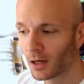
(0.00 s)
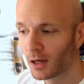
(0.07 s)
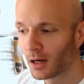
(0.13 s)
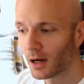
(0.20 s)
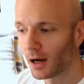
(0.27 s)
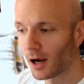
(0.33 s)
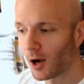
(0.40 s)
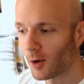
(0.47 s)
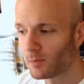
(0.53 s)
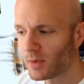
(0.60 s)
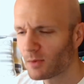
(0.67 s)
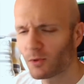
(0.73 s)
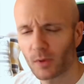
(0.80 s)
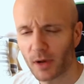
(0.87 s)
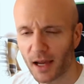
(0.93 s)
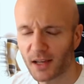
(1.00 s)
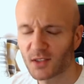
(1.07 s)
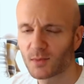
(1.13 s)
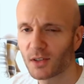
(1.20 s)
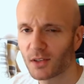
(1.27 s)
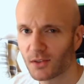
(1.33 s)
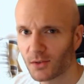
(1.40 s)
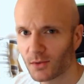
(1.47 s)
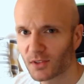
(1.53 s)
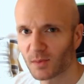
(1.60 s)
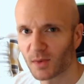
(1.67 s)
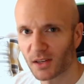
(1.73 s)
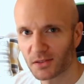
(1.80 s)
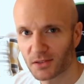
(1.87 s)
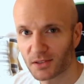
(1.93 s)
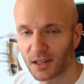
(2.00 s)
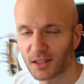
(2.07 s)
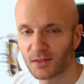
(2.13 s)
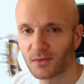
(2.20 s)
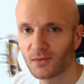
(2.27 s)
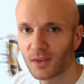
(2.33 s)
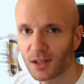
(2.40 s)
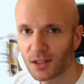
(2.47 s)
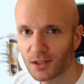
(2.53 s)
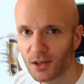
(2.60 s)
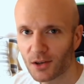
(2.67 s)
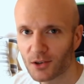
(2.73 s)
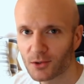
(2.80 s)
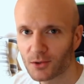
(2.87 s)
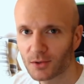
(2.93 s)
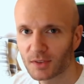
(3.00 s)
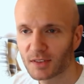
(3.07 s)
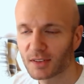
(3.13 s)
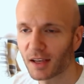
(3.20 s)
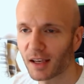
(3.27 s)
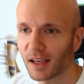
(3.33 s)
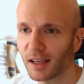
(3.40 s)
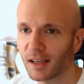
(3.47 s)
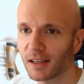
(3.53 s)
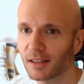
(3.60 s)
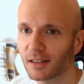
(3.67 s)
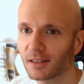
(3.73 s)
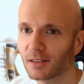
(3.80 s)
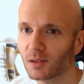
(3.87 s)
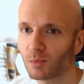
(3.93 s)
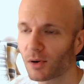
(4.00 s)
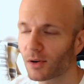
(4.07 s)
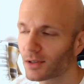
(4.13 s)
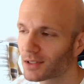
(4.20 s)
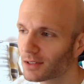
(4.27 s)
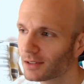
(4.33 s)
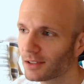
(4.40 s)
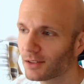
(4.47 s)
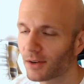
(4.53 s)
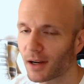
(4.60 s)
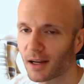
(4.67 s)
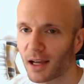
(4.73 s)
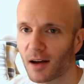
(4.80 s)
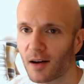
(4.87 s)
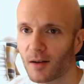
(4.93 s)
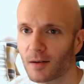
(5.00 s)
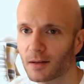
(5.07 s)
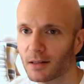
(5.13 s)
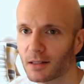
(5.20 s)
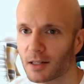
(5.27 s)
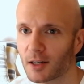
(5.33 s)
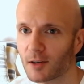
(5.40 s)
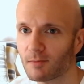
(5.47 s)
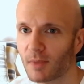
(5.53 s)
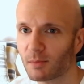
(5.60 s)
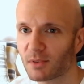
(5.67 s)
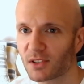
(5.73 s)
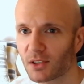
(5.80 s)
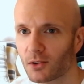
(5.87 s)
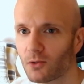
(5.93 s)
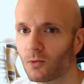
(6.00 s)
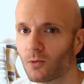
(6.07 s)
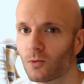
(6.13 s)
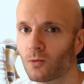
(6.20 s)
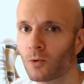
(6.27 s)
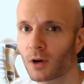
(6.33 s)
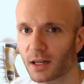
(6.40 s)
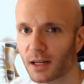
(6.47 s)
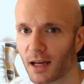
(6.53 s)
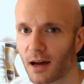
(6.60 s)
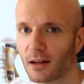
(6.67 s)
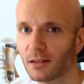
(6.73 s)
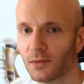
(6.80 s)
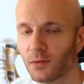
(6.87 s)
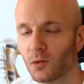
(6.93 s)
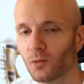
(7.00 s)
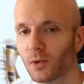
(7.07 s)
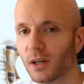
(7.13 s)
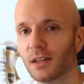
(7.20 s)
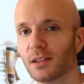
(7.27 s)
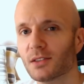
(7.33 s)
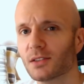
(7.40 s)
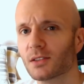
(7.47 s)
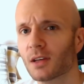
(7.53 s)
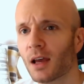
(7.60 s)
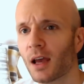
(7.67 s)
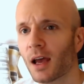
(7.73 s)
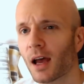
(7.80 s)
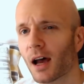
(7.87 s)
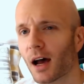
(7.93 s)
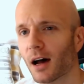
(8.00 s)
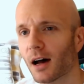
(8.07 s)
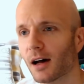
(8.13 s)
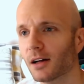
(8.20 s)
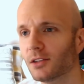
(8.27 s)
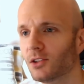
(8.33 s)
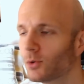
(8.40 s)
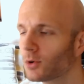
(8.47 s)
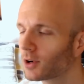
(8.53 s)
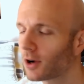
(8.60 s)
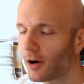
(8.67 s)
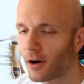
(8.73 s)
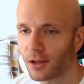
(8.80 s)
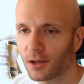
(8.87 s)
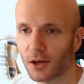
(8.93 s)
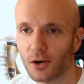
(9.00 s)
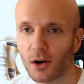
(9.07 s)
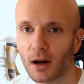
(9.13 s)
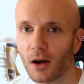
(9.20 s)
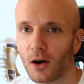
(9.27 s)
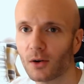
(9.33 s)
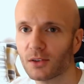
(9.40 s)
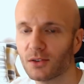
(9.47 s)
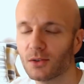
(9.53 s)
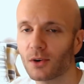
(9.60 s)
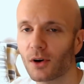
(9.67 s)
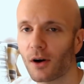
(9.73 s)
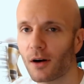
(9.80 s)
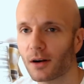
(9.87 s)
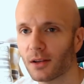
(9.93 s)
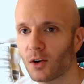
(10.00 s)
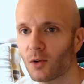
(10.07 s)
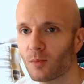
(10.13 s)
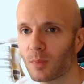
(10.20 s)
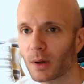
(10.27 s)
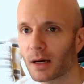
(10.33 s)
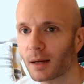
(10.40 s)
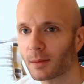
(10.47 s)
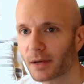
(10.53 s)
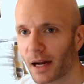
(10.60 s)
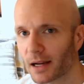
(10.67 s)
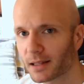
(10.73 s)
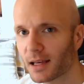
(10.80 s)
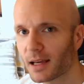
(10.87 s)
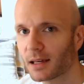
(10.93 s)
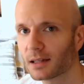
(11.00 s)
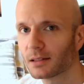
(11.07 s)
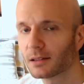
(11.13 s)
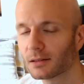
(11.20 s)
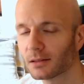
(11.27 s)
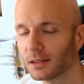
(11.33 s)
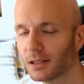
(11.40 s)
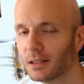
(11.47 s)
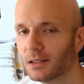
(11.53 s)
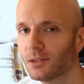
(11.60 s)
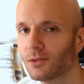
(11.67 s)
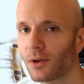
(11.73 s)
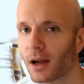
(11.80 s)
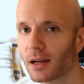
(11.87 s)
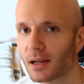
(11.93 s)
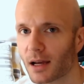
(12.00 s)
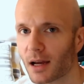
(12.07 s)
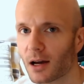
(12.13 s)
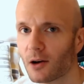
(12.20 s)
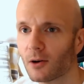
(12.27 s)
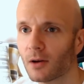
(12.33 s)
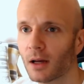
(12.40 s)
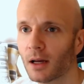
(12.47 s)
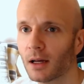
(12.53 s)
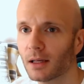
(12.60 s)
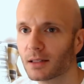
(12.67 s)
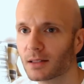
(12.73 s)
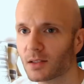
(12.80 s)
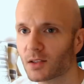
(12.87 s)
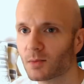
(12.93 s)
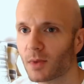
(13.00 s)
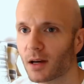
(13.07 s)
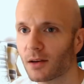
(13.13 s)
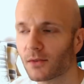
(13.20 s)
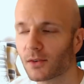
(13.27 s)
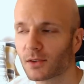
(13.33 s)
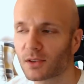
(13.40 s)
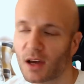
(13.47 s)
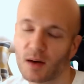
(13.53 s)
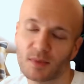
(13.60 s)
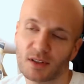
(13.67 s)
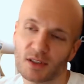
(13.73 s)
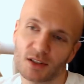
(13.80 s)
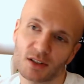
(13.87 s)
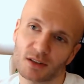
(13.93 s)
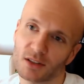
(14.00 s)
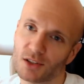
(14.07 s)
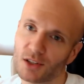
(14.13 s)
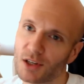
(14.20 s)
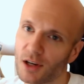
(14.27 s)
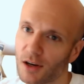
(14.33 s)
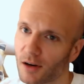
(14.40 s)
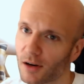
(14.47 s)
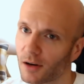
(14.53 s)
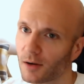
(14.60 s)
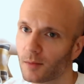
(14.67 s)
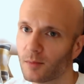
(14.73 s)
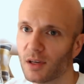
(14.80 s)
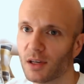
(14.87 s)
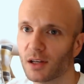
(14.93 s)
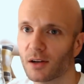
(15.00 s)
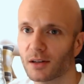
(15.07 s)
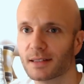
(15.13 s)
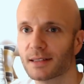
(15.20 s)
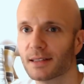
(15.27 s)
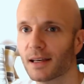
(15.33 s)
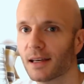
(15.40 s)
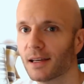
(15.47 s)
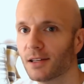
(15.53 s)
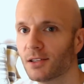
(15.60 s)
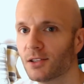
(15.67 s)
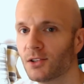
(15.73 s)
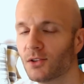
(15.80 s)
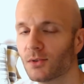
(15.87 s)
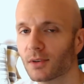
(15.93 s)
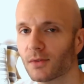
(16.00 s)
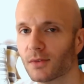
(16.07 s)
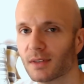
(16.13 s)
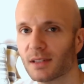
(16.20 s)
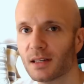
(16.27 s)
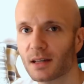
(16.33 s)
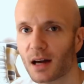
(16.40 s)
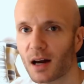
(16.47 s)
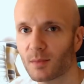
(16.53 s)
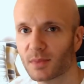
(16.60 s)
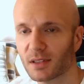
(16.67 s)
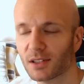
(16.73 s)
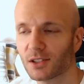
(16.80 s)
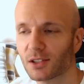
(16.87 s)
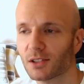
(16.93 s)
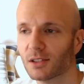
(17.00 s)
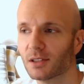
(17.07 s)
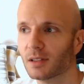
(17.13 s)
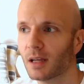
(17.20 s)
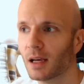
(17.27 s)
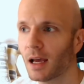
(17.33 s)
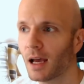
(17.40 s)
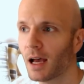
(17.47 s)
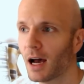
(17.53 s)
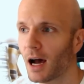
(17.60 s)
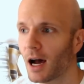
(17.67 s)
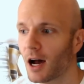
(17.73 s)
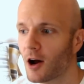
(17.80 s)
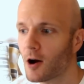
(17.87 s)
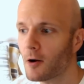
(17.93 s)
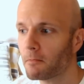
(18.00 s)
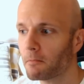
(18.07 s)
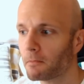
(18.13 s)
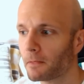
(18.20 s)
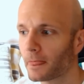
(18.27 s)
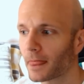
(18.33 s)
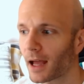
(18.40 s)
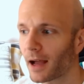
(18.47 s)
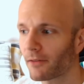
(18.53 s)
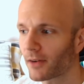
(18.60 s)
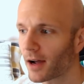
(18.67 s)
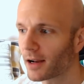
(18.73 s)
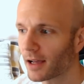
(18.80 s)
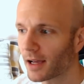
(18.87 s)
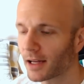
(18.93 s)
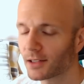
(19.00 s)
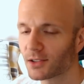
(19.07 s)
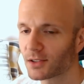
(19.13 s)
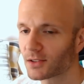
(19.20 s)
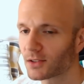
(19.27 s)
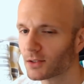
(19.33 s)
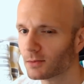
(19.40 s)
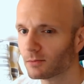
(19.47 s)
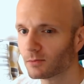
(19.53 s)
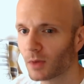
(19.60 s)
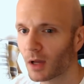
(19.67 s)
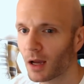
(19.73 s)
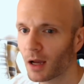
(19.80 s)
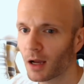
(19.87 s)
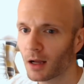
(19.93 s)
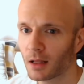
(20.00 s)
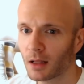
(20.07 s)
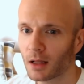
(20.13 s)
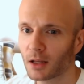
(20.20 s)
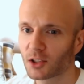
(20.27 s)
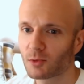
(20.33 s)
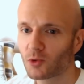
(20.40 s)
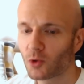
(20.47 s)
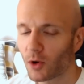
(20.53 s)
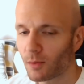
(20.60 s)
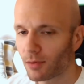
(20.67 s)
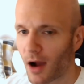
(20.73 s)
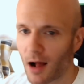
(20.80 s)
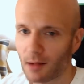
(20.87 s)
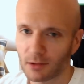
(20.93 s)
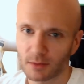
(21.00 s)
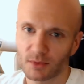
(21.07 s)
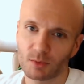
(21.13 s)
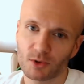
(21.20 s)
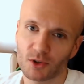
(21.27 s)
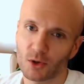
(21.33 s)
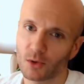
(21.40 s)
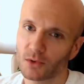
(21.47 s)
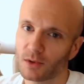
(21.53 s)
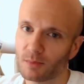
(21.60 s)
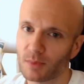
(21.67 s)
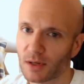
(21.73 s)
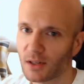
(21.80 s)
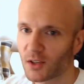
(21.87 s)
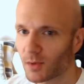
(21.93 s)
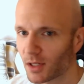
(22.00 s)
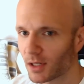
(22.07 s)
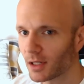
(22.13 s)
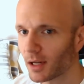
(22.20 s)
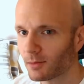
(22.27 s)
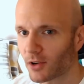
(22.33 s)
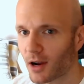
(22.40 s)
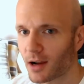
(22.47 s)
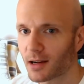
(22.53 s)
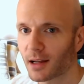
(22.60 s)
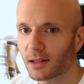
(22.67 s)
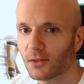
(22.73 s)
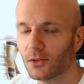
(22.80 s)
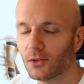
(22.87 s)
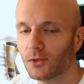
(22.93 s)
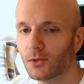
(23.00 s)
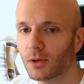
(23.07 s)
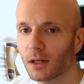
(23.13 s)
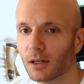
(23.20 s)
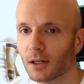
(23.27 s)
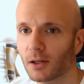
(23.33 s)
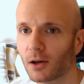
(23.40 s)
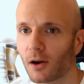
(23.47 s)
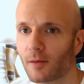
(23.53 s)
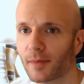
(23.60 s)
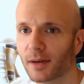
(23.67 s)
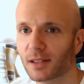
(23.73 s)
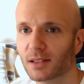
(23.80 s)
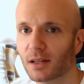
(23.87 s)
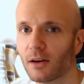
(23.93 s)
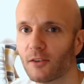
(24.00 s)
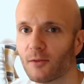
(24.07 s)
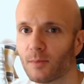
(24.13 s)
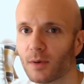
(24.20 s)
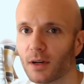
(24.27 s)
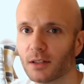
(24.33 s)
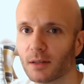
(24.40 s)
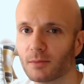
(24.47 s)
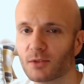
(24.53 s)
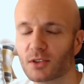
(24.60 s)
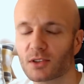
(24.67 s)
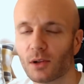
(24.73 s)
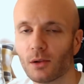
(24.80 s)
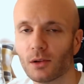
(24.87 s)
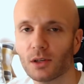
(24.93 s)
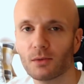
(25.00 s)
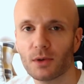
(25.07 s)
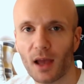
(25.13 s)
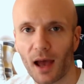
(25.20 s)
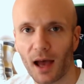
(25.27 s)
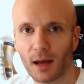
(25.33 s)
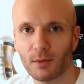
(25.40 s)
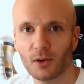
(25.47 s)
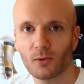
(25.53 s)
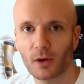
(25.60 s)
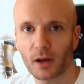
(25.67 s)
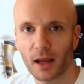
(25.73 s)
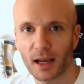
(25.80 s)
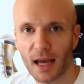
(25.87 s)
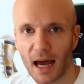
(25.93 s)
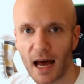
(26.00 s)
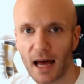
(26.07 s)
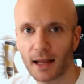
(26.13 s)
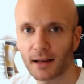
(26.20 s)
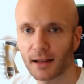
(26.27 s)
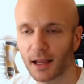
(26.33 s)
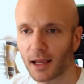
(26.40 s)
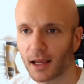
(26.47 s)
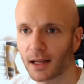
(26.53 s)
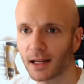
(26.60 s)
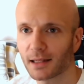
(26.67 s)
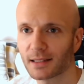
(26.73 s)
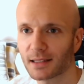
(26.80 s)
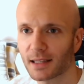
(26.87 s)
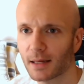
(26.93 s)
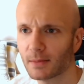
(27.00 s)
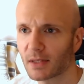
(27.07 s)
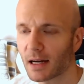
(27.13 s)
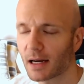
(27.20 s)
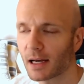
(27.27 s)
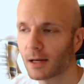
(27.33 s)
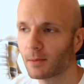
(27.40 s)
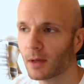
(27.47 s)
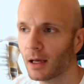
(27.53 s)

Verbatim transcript: um, people have been asking me to do some exercise videos, and personally, right now, um, I'm still working out, lifting weights, uh, doing cardio. I always do cardio, but I'm kind of taking it a little easy right now since my first competition this year, being on stage, doing a physique competition. Um, I've kind of had just some some joint problems, some shoulder impingement. I'm trying not to uh, hurt myself, but I'm just slowly rehabbing what I got, and at the same time